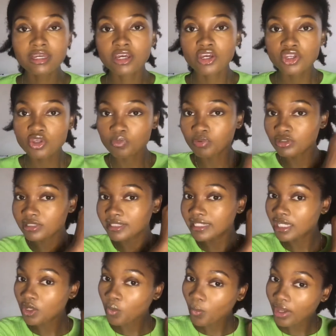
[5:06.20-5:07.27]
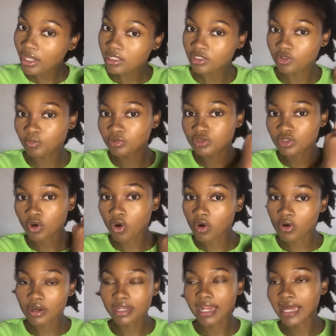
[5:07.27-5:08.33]
you put liquid, you put
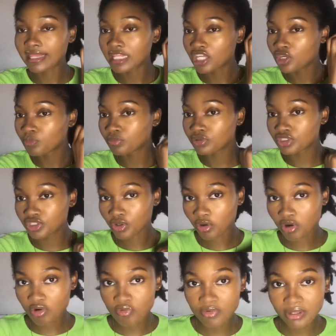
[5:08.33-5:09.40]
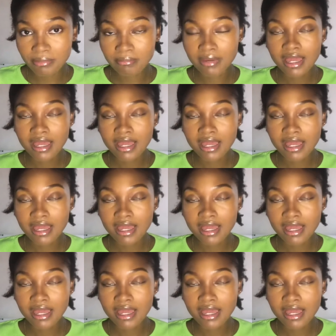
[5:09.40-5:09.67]
oil, and then you put your cream.